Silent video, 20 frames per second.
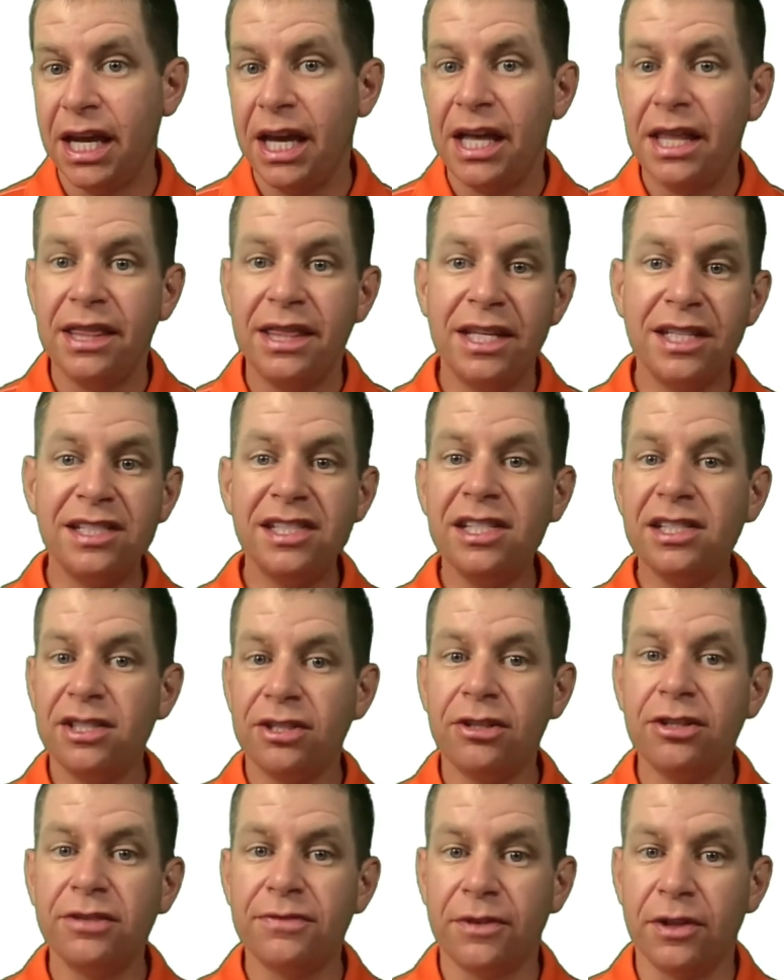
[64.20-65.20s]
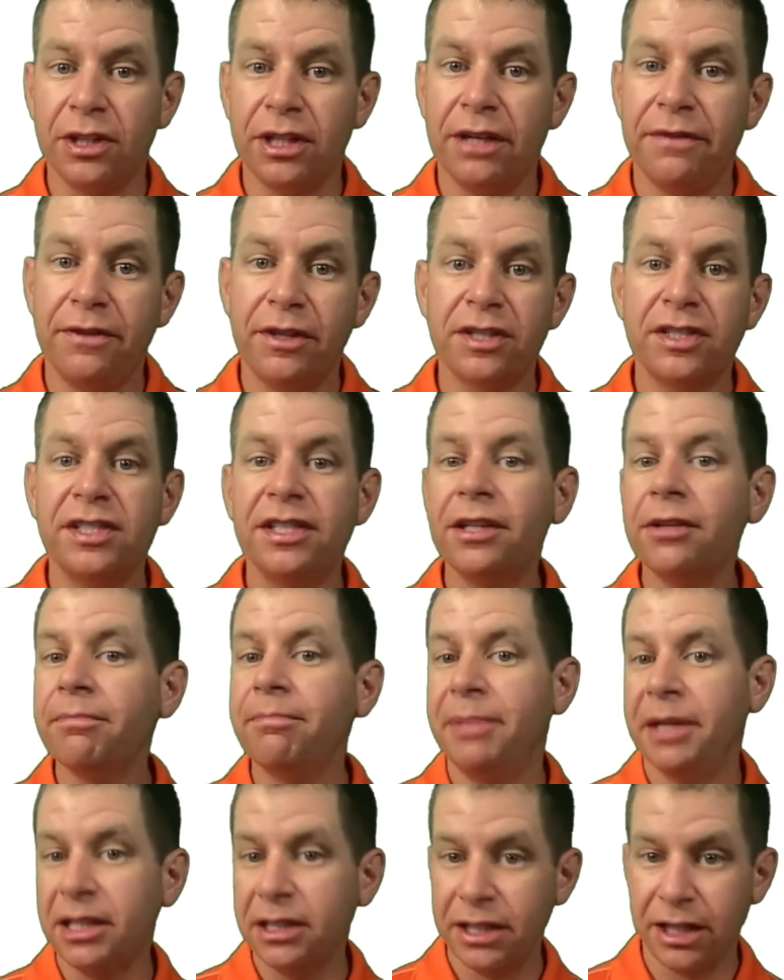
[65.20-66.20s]
This is useful if you're still
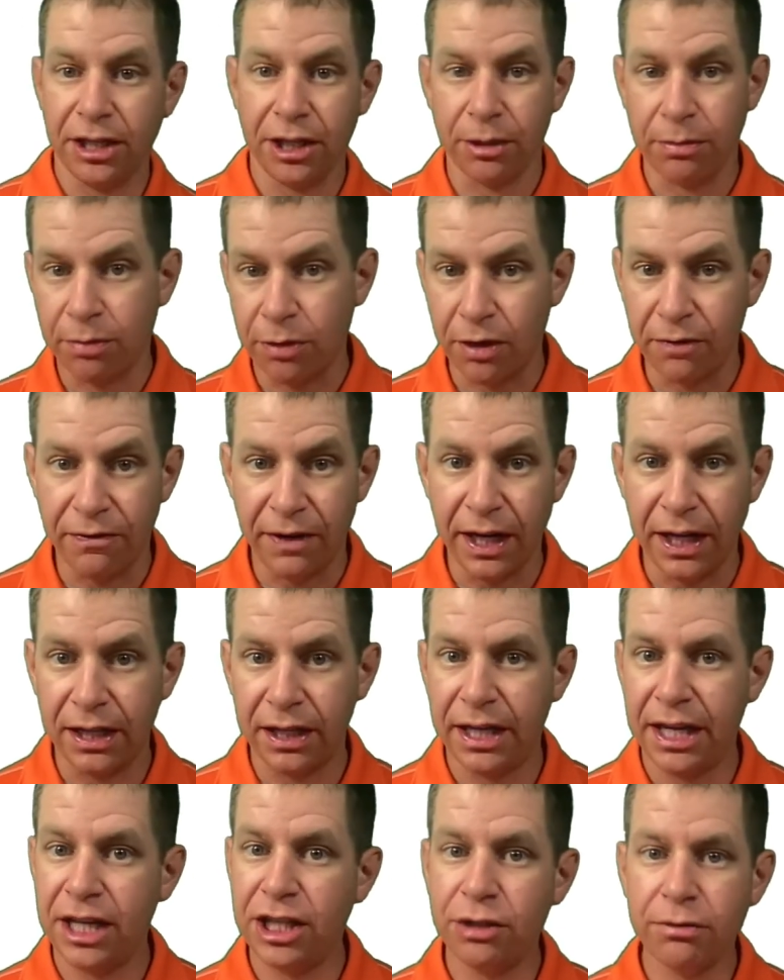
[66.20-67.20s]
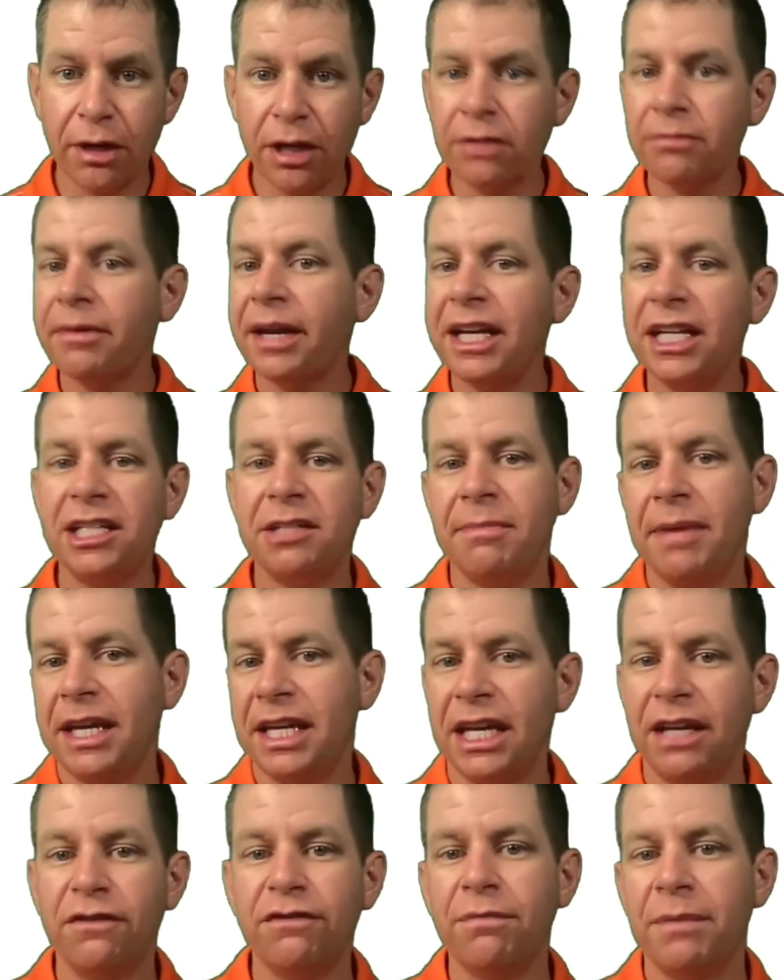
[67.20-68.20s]
building your profile and you aren't ready to make
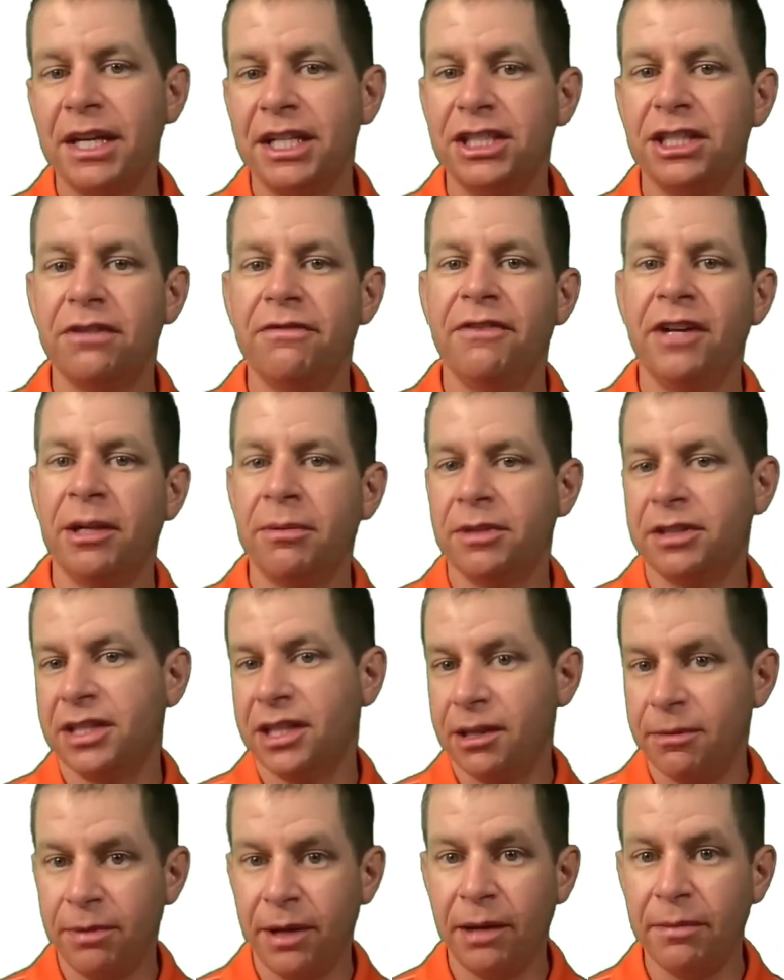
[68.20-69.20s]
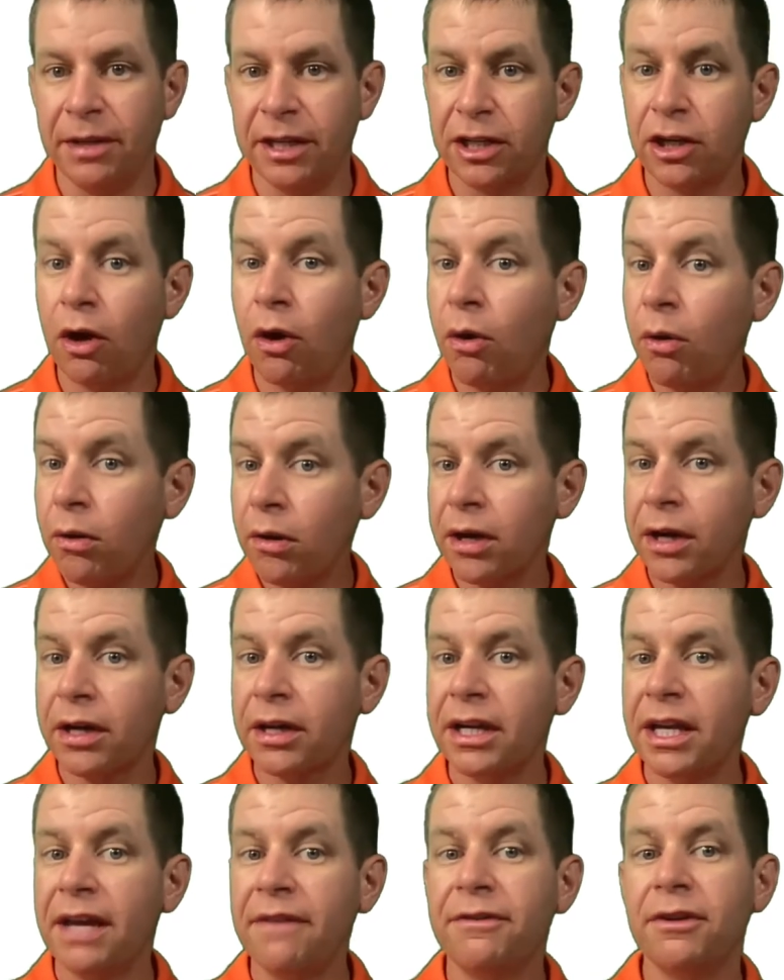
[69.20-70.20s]
information available to the public,
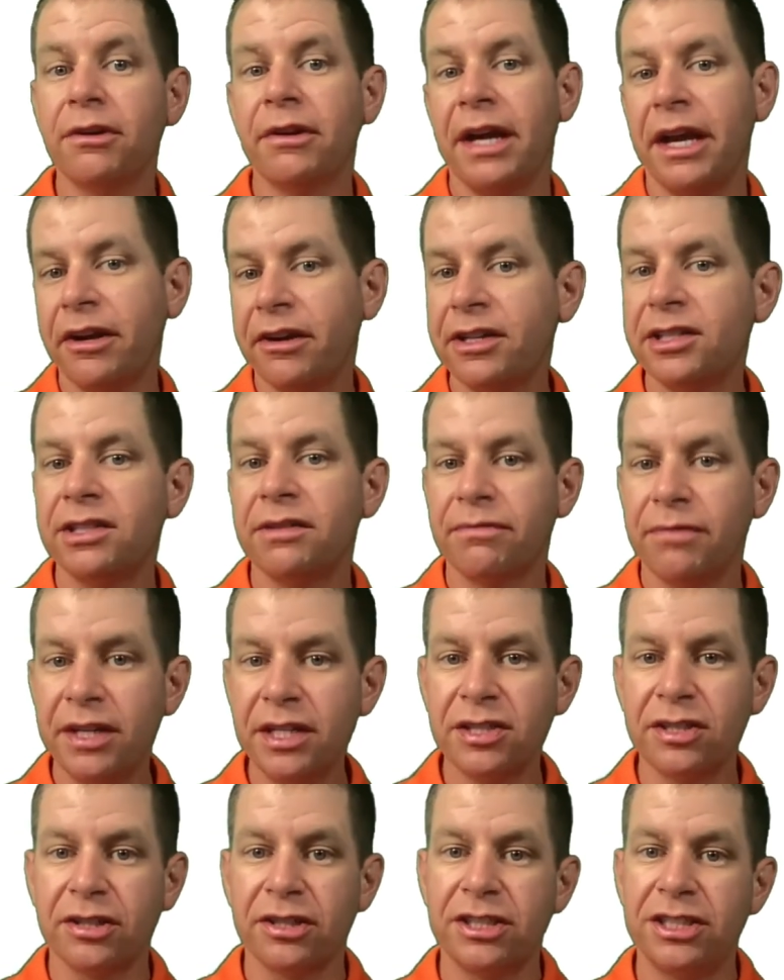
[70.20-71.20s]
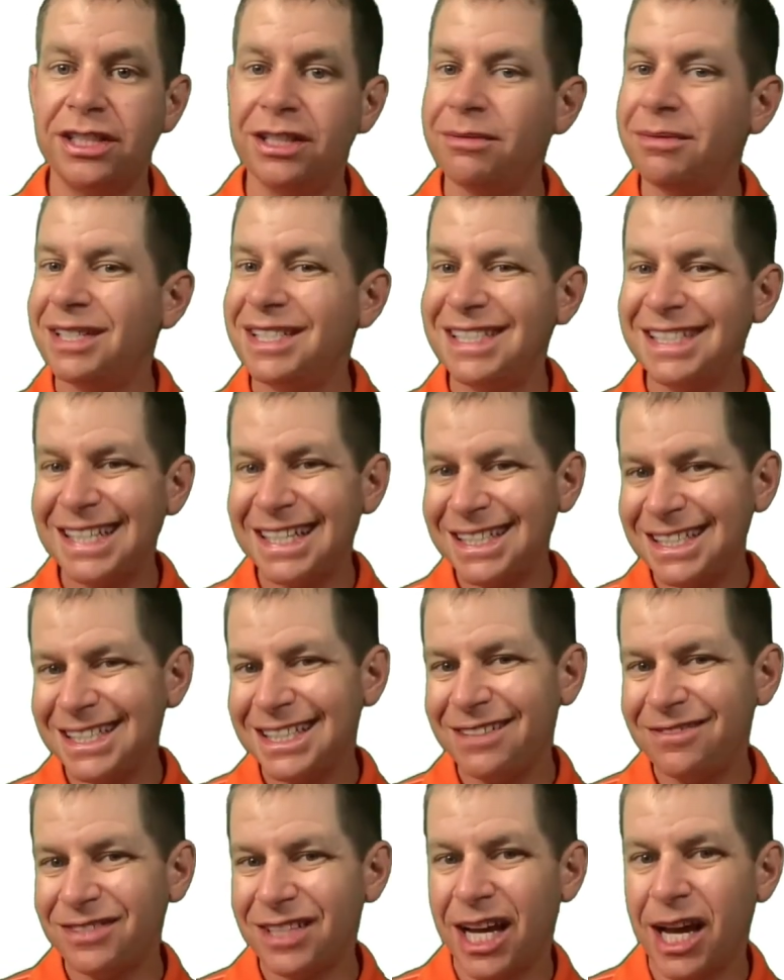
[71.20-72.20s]
or if your areas of research deal with
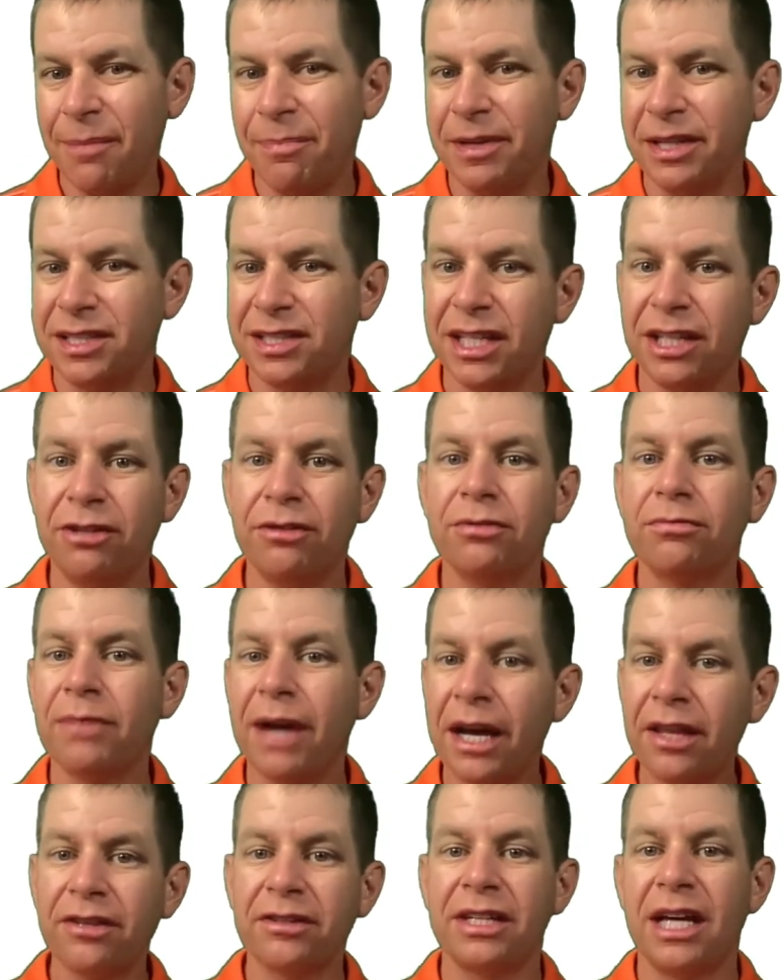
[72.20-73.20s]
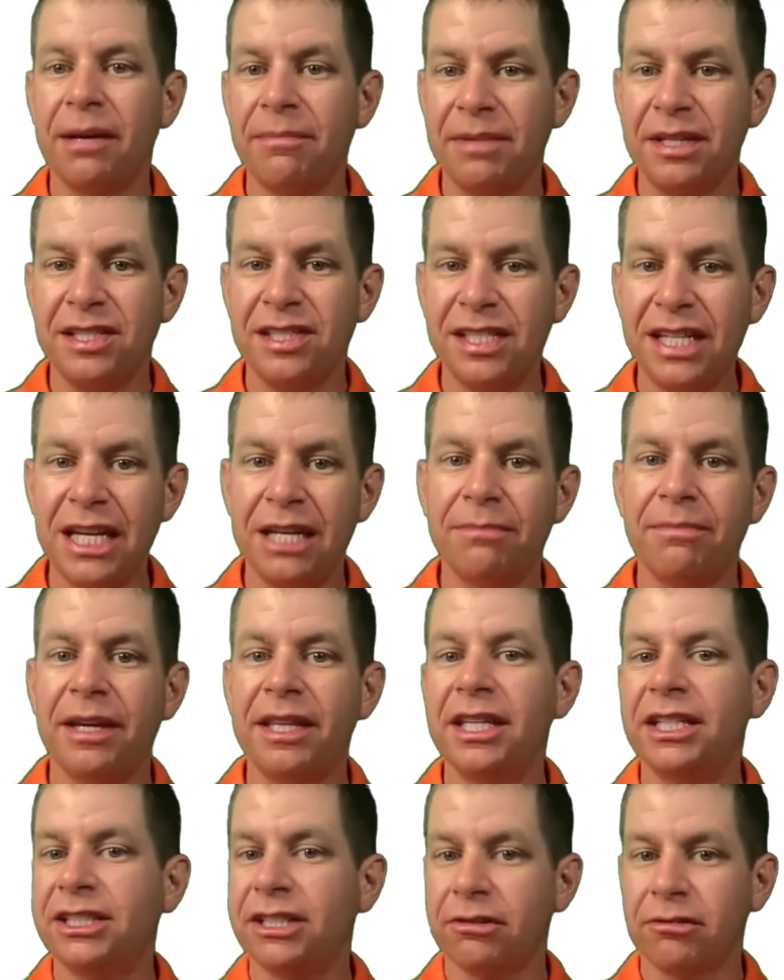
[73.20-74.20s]
sensitive topics that you'd rather not be seen by
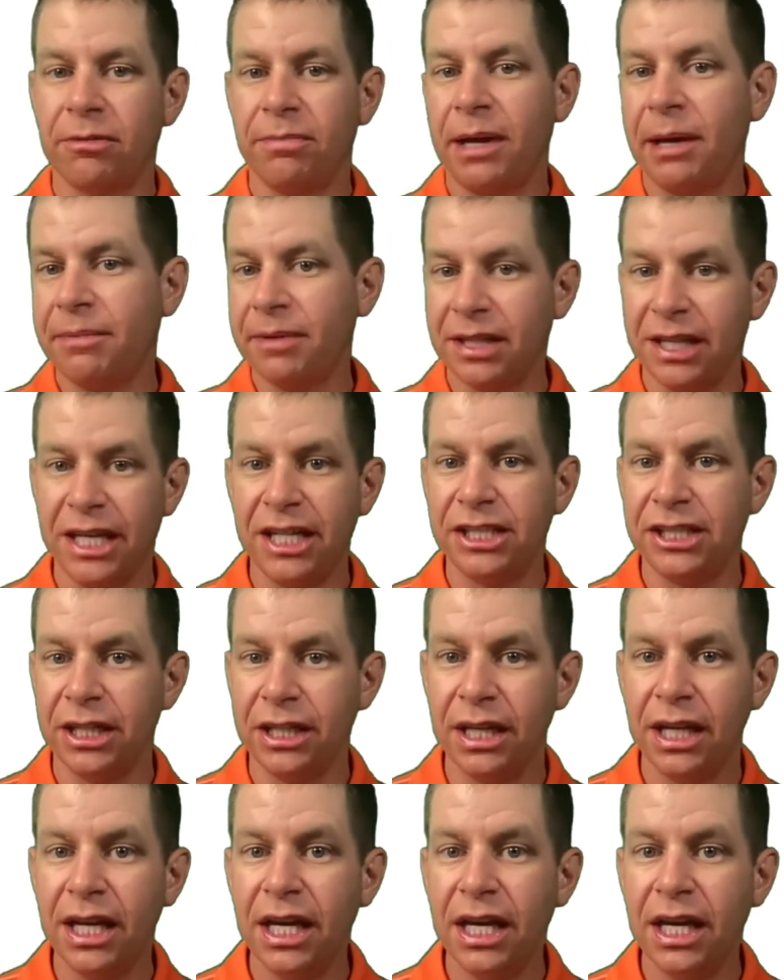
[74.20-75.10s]
the general population.